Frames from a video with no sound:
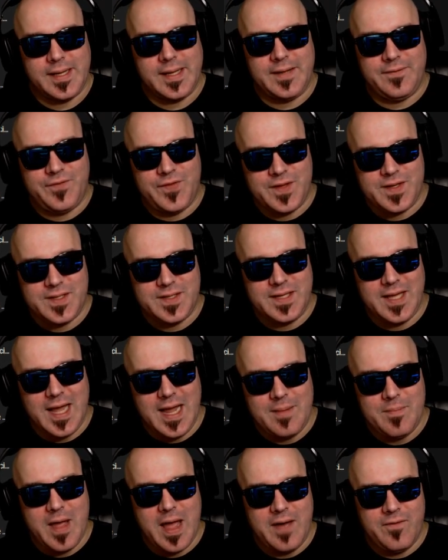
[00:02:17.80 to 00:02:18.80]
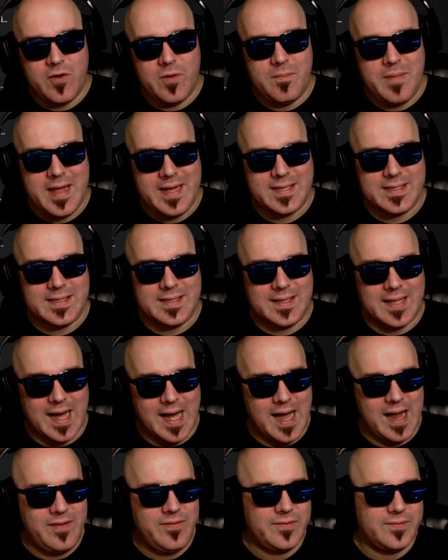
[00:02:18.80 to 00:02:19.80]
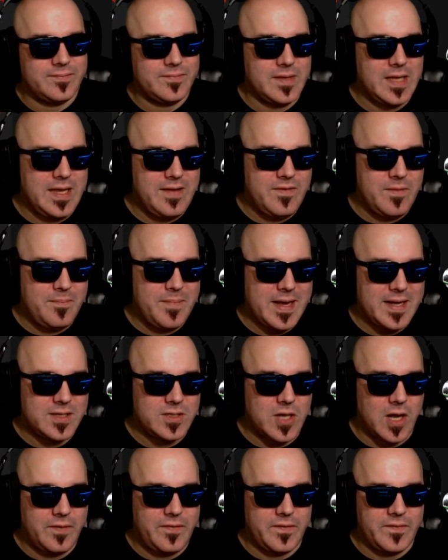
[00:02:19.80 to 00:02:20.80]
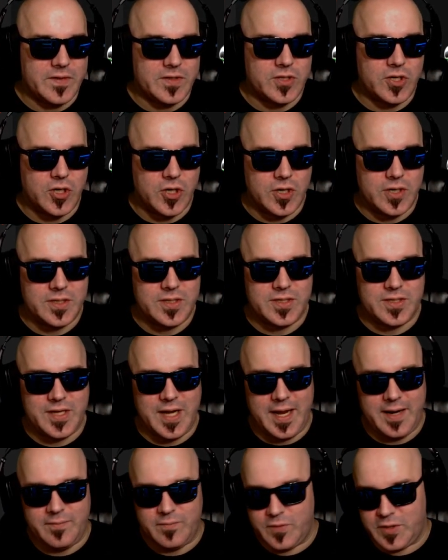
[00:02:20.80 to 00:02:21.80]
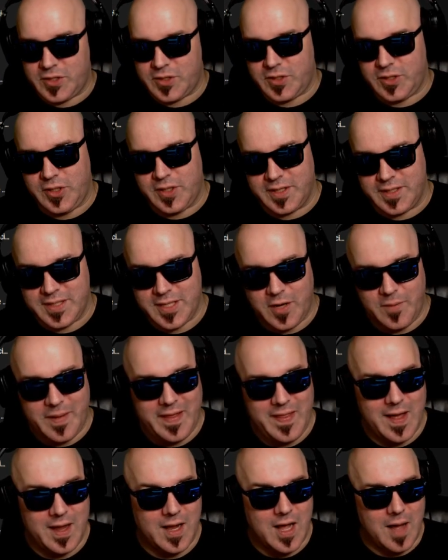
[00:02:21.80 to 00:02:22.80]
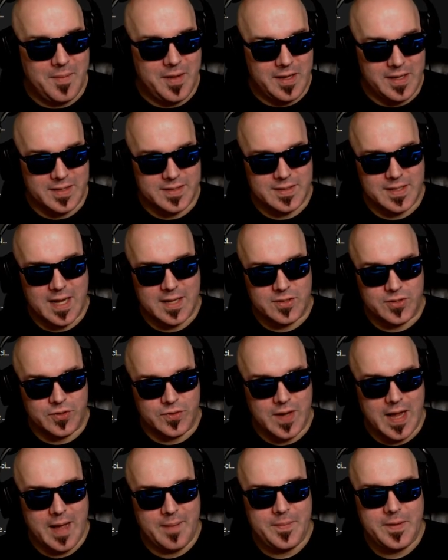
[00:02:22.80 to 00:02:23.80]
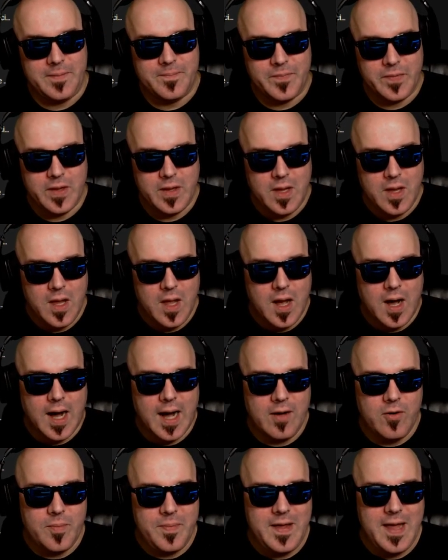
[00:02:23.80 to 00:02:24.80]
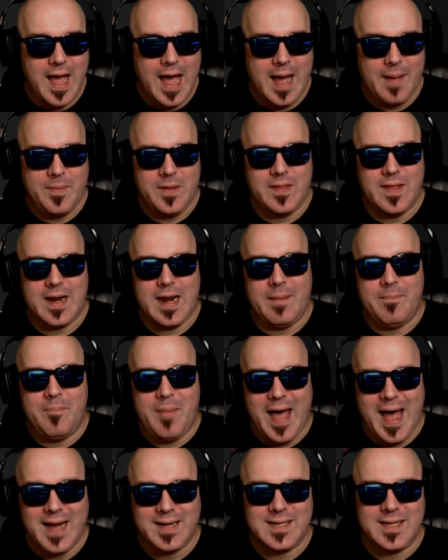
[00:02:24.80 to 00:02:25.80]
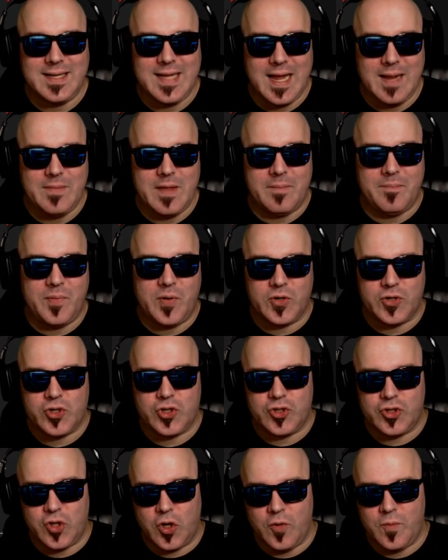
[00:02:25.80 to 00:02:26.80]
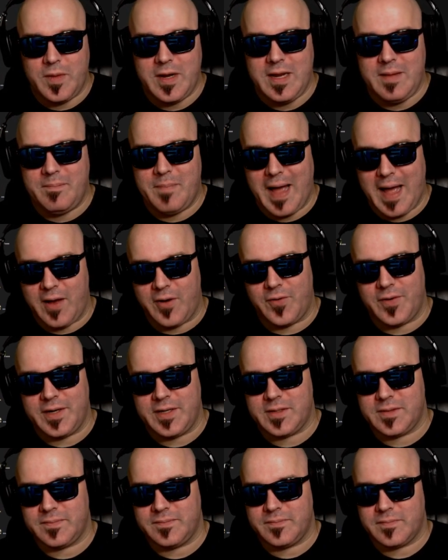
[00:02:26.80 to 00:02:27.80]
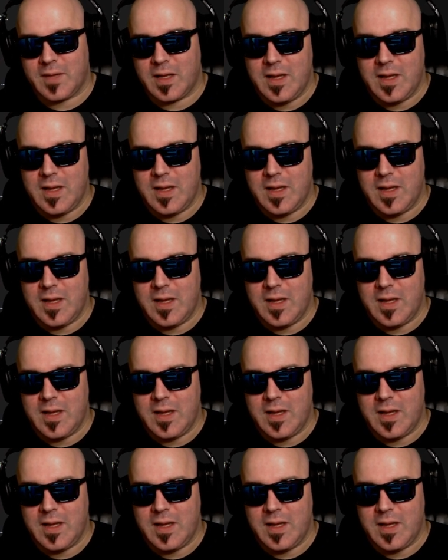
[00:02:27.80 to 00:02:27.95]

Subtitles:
If this game ever makes it live, even based off of its current state, which you can tell by that comment, he's not too happy, I will be happy that I backed a game that pushed so many boundaries.